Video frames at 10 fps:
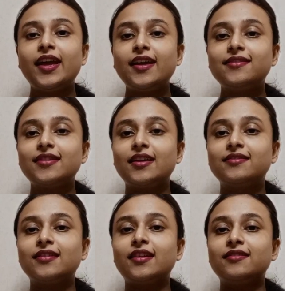
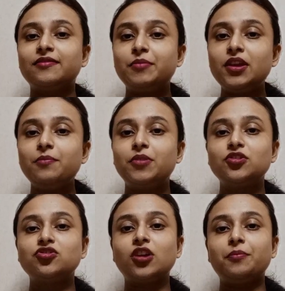SSSB
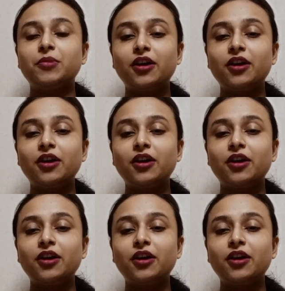Punjab